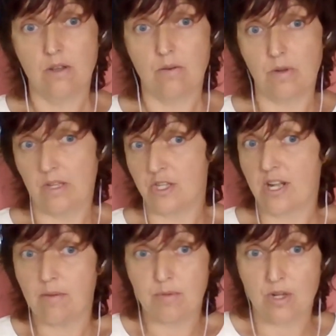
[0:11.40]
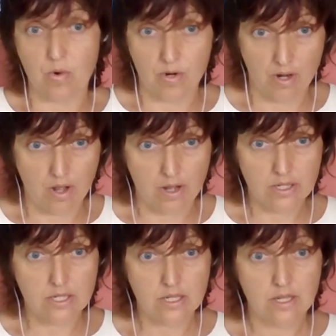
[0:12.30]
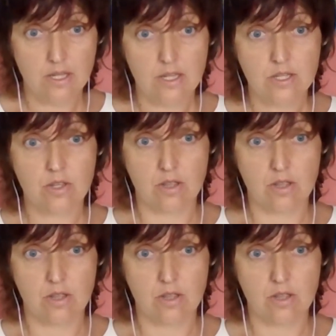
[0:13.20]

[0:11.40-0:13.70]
whether it's time to go or not. So